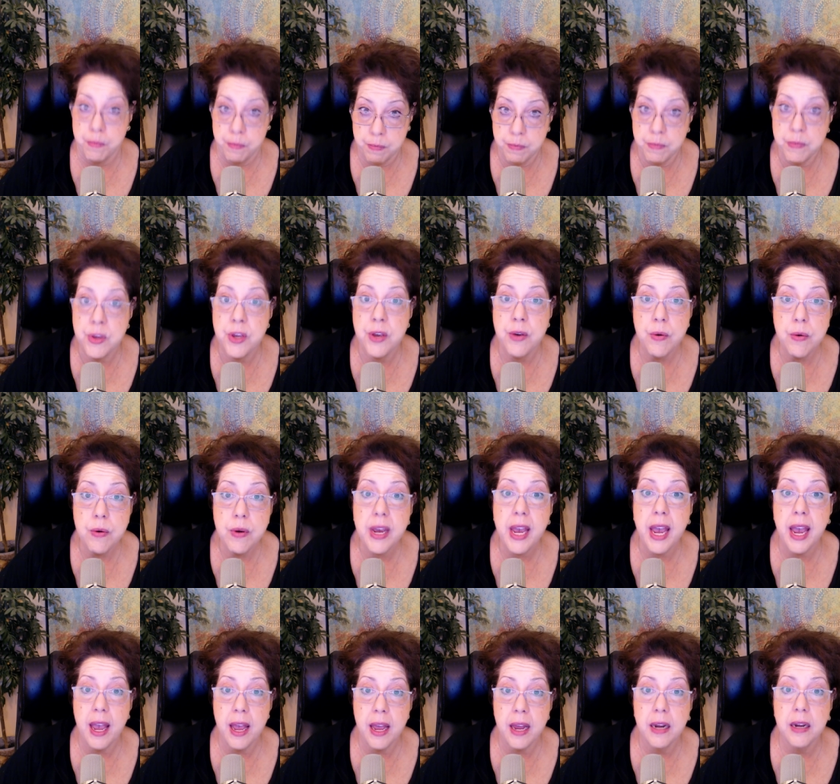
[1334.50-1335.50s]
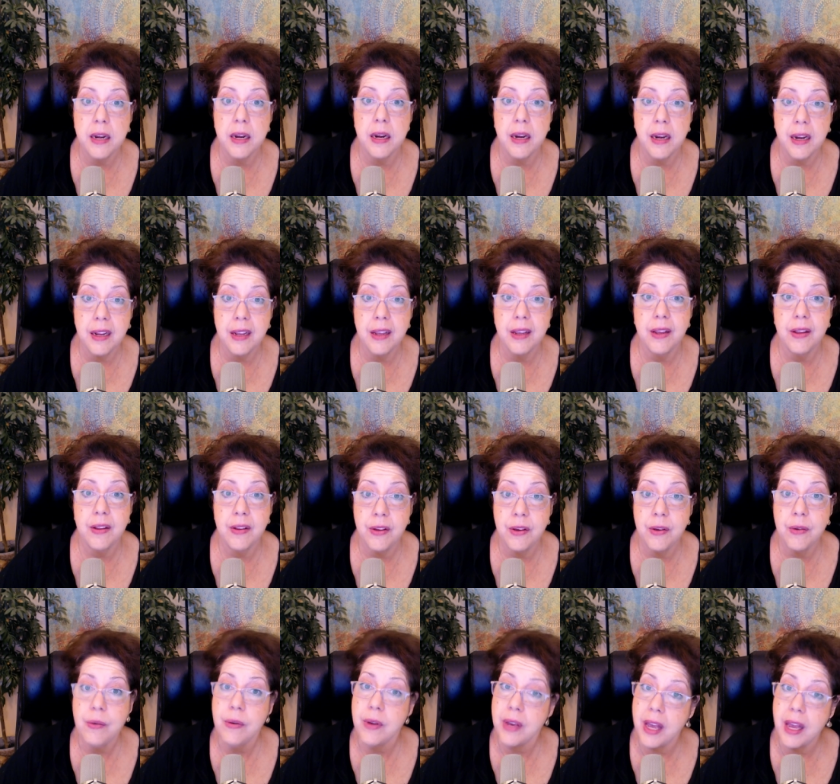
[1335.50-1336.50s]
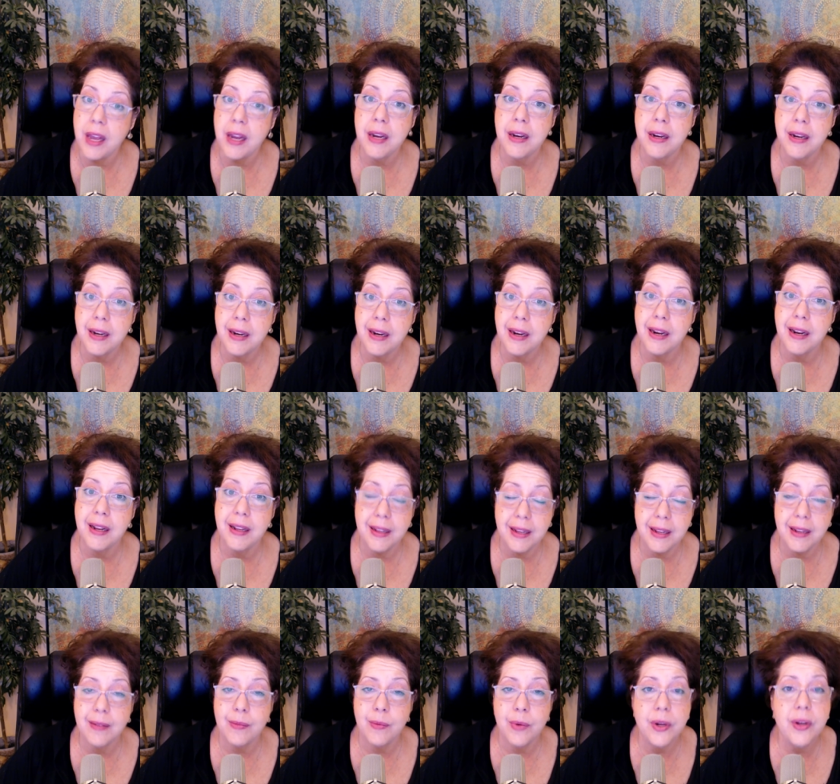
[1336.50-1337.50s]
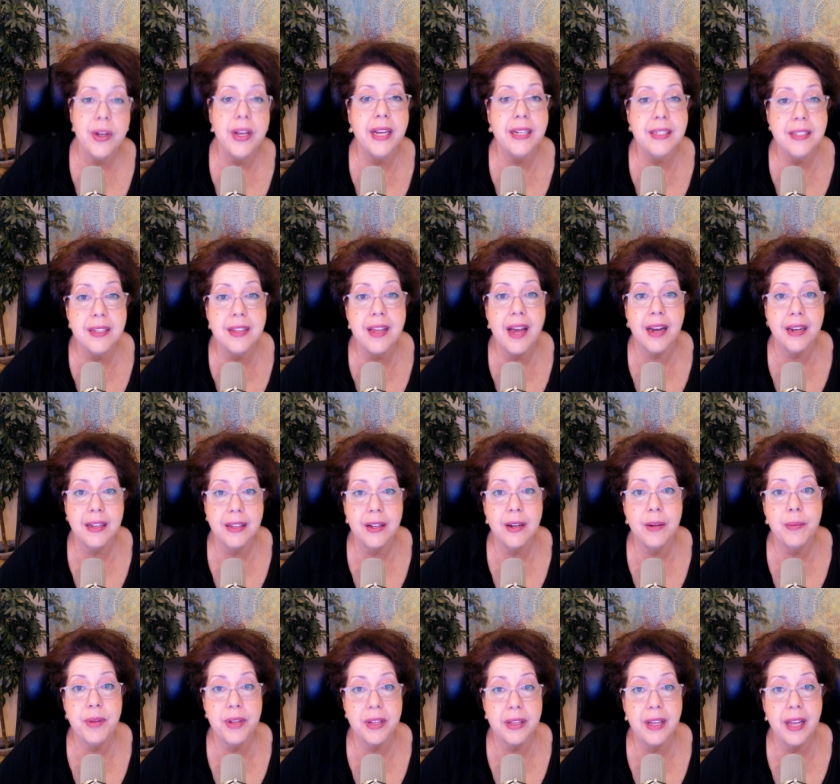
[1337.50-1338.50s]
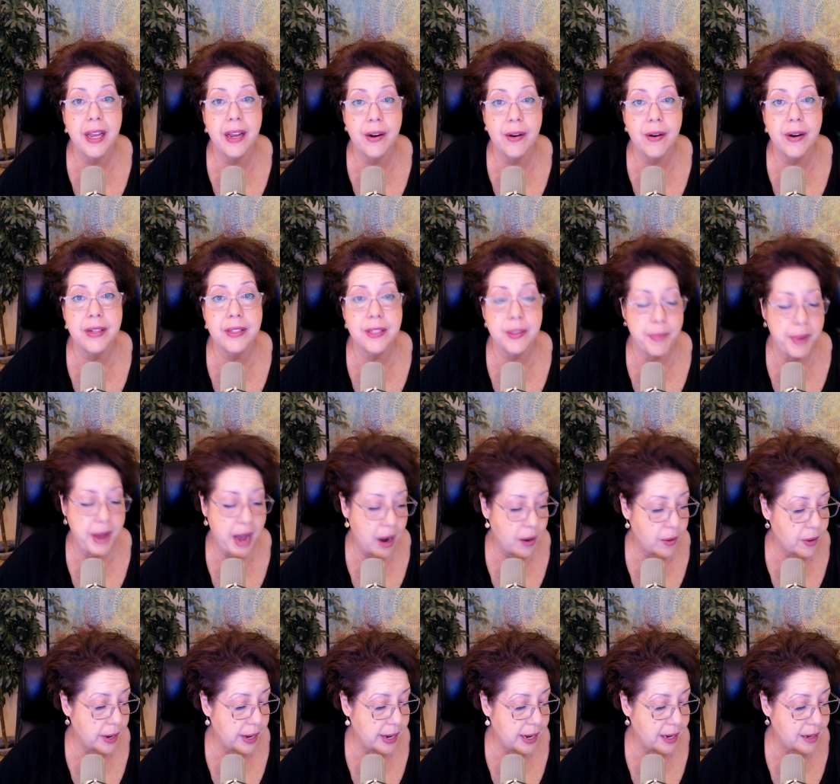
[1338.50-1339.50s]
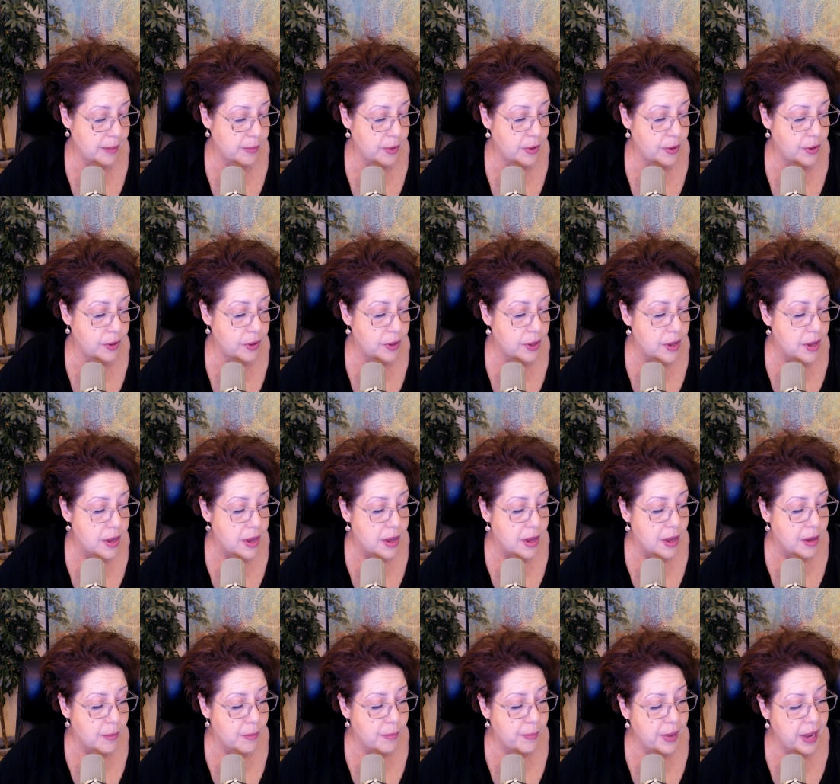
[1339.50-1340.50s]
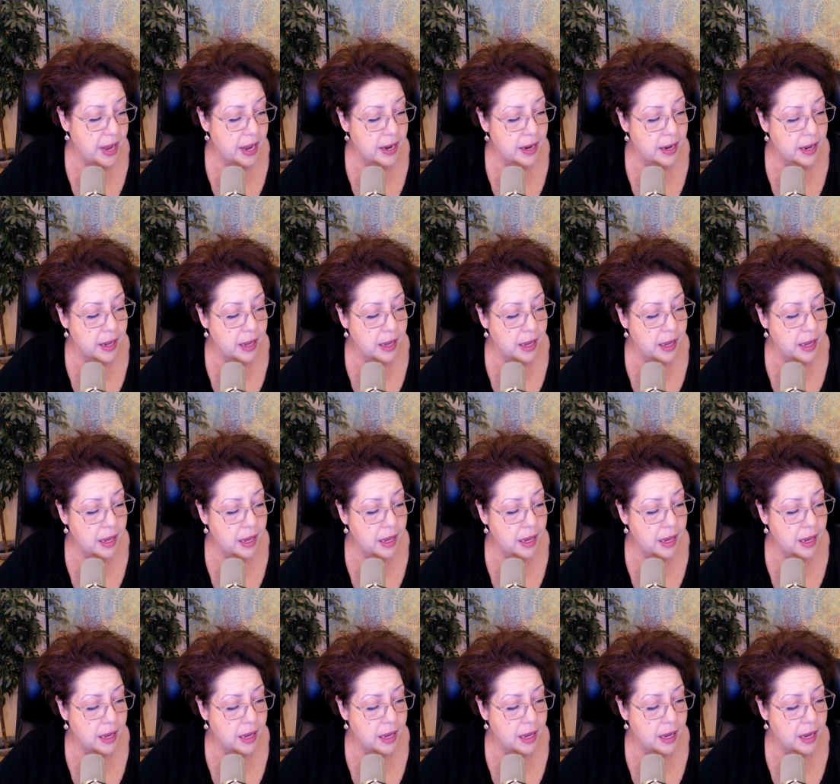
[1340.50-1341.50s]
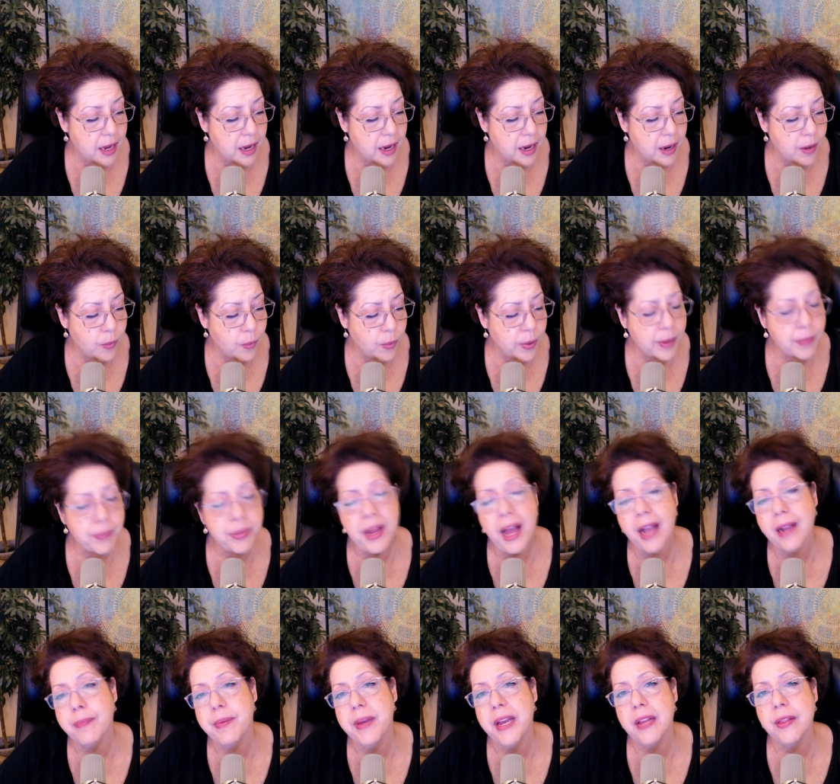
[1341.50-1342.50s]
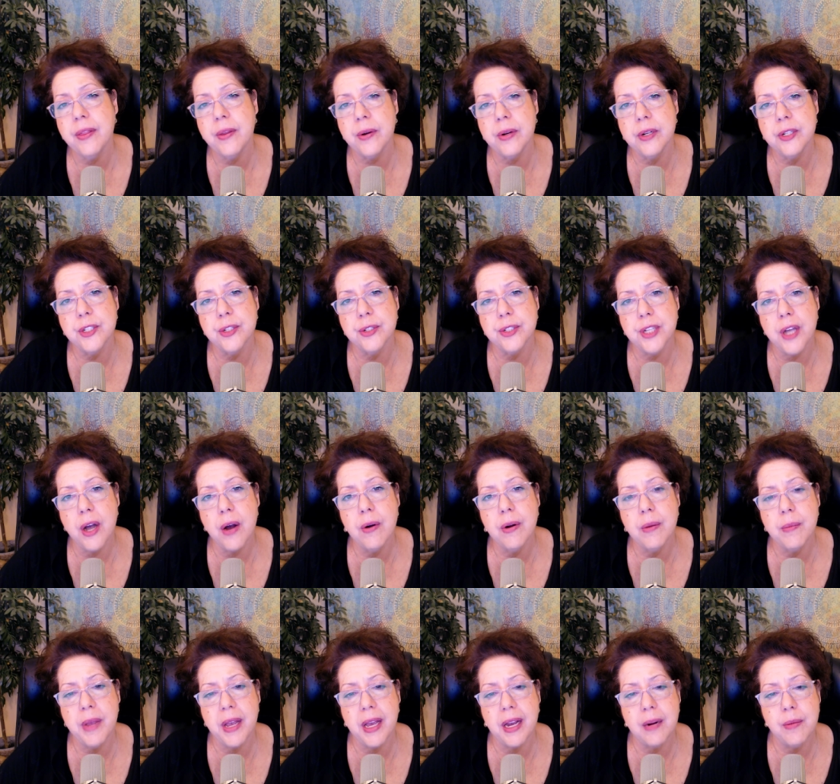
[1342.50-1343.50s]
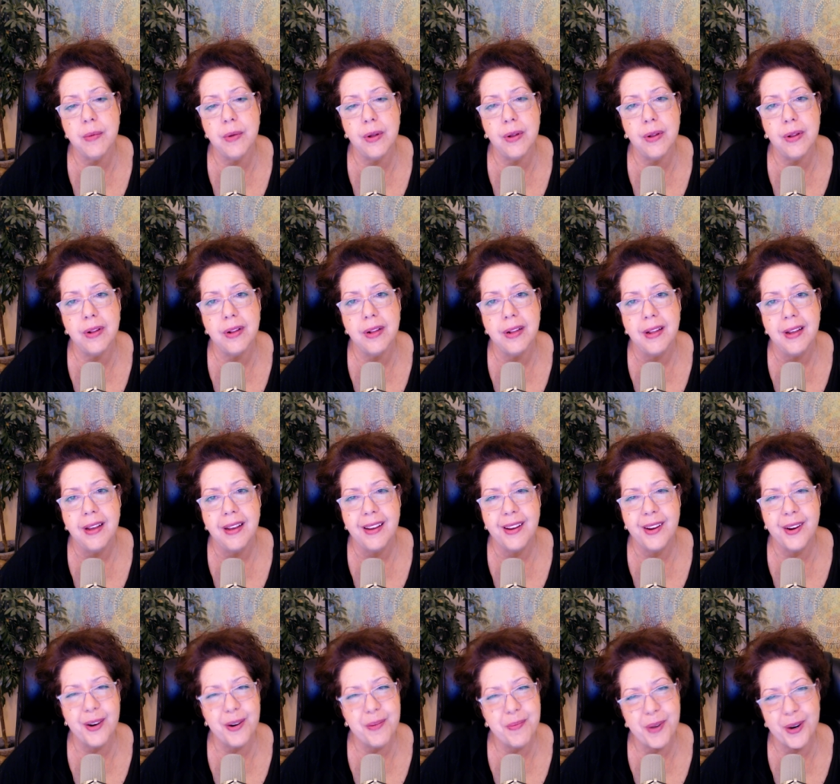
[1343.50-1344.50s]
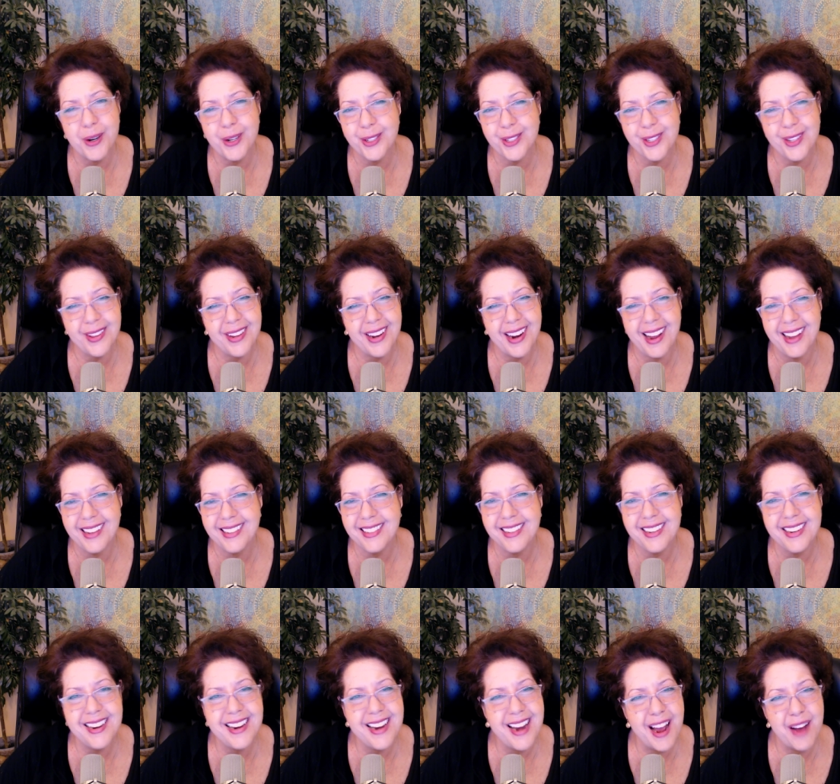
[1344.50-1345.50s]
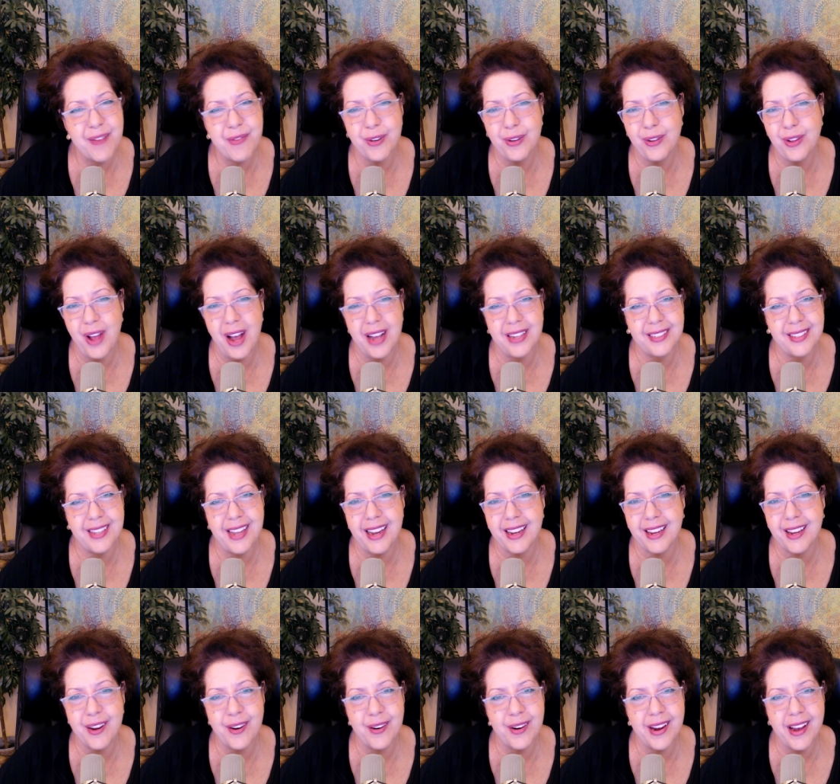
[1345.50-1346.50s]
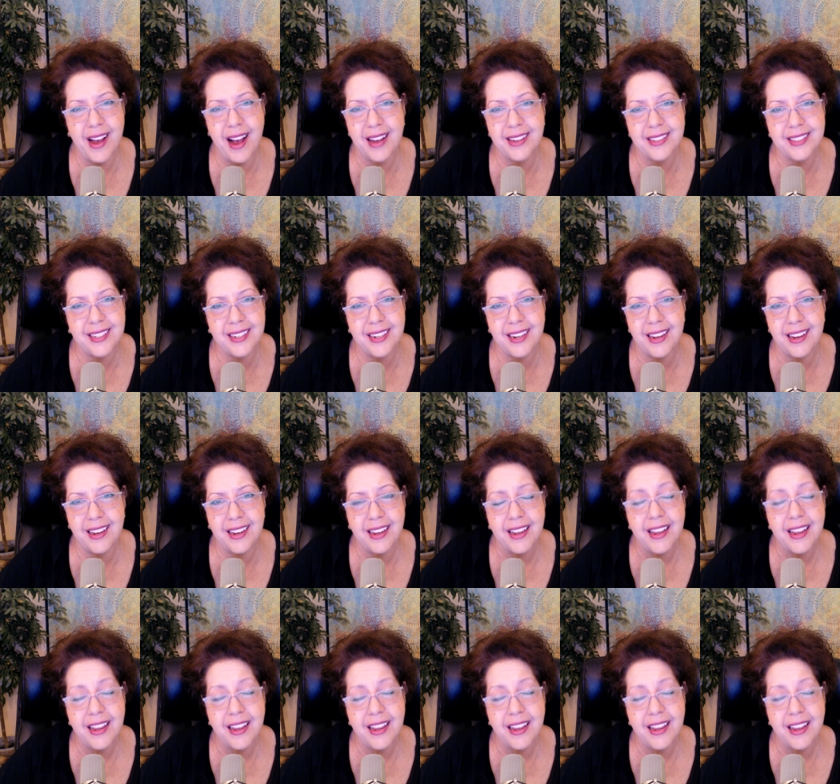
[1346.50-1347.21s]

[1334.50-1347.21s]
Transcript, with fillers: You can, you can, we'll get to that a little bit later as a power animal, but when Black Panther is your totem animal, you're a person that has never lost that curiosity.